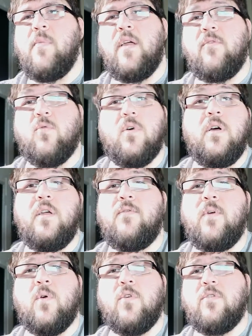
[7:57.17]

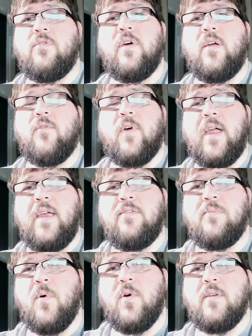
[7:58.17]
If you were just looking for
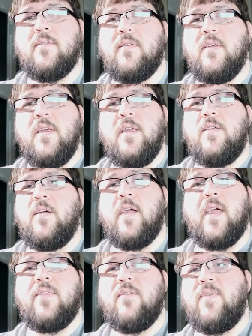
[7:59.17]
esports, you could get the